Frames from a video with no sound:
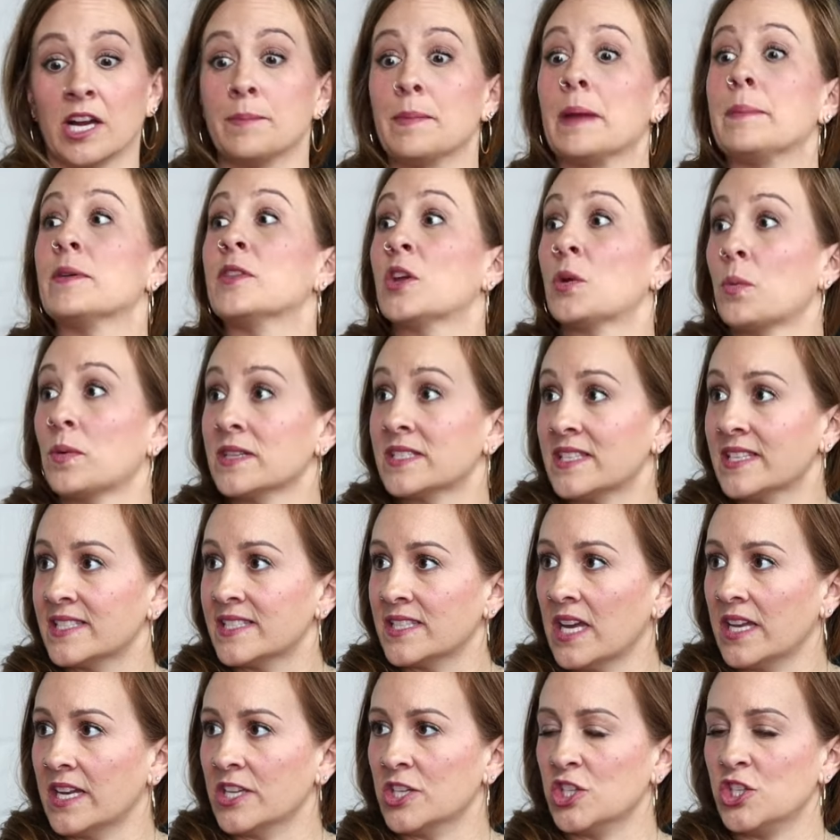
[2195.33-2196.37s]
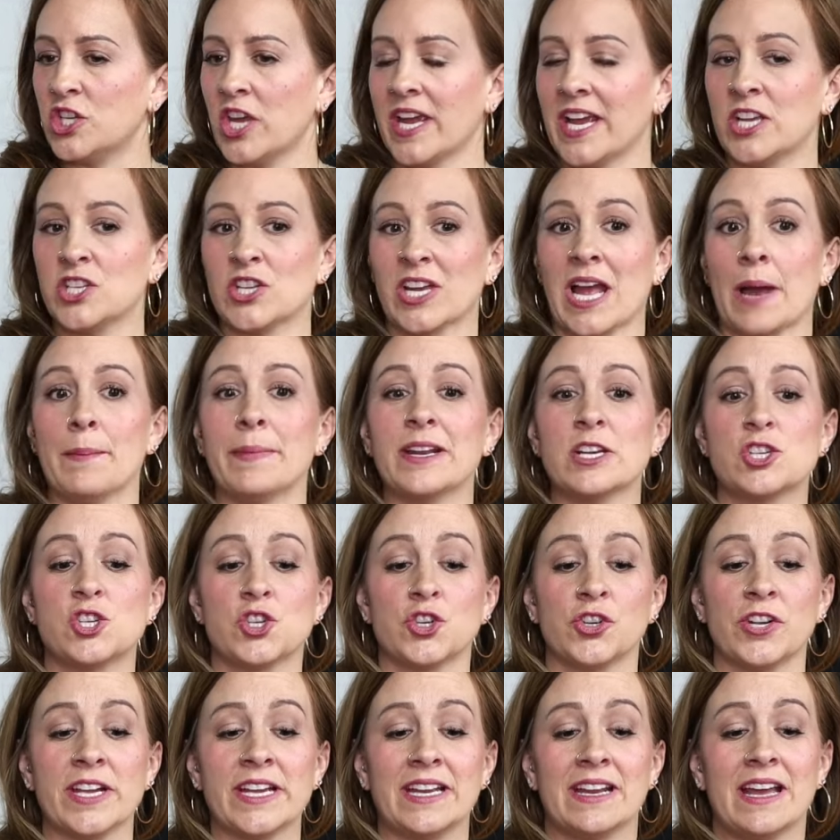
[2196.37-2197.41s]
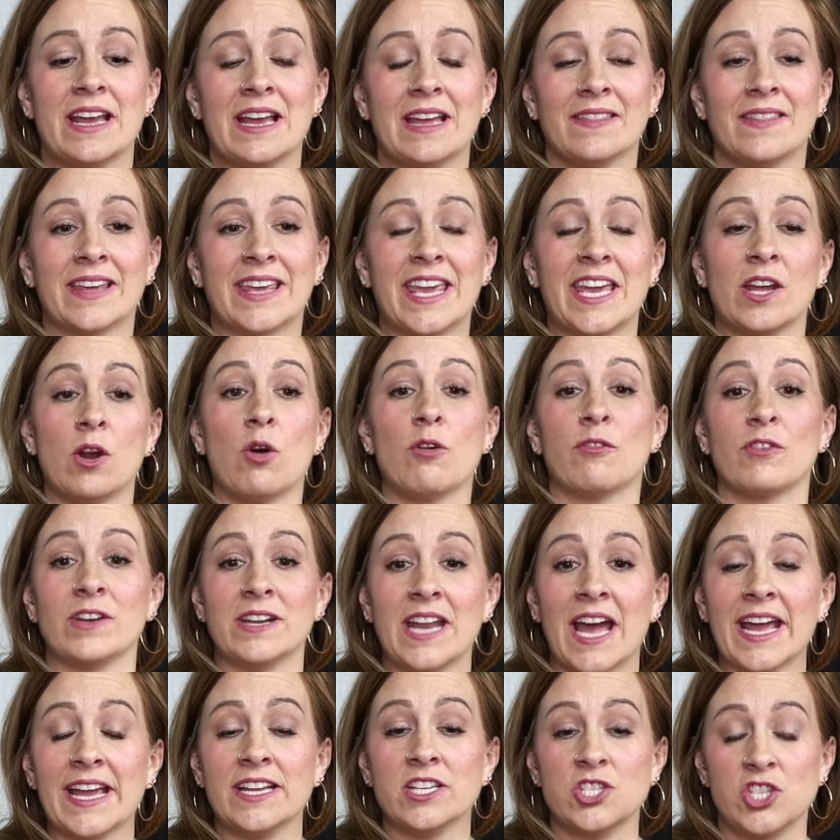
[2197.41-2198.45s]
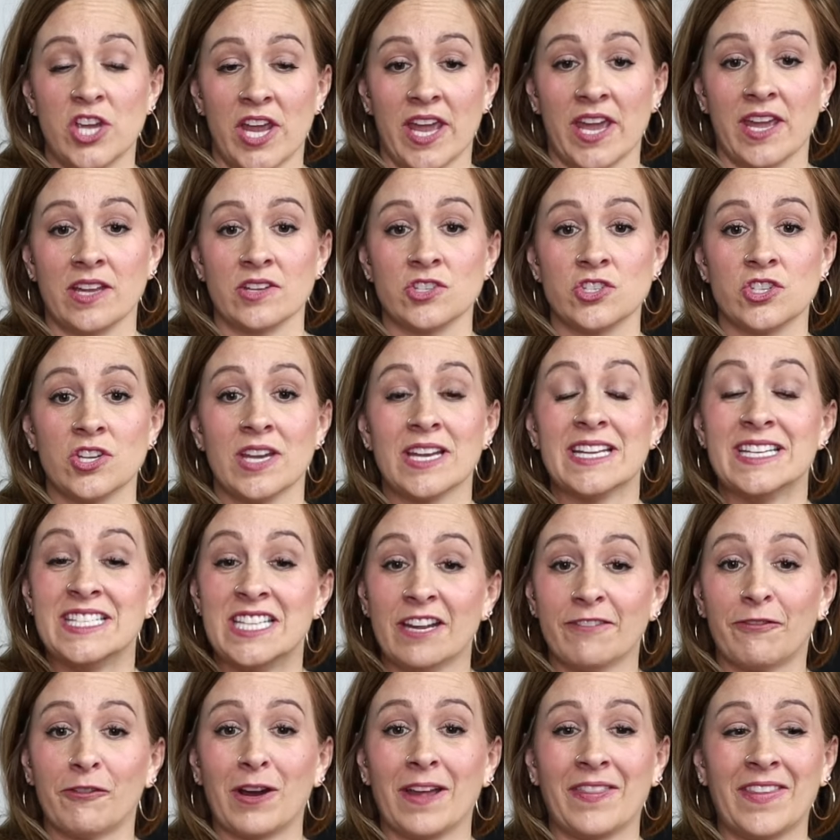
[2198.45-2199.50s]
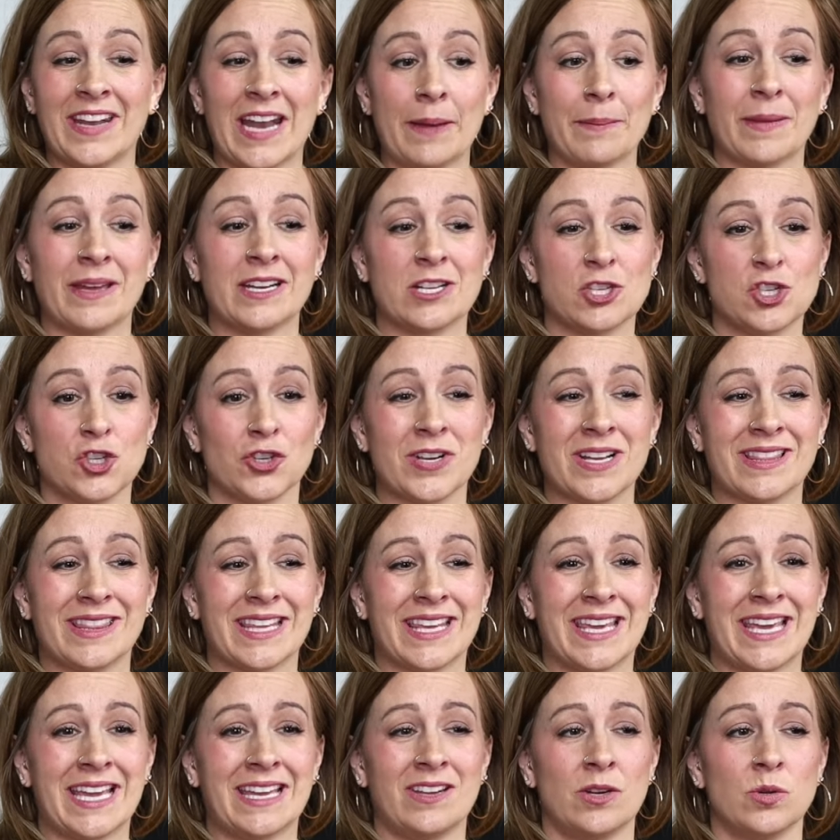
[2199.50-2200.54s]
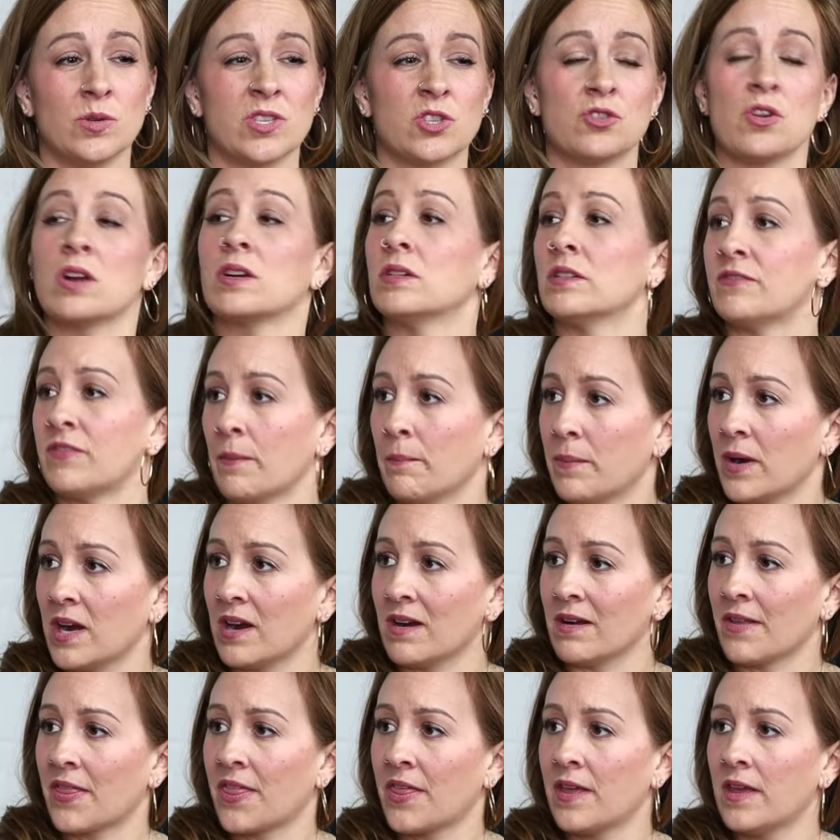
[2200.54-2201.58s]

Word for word: Maybe there was the sudden change. Yeah. Like I'm going to treat the kid overnight change different than I'm going to treat the kid who struggled from birth.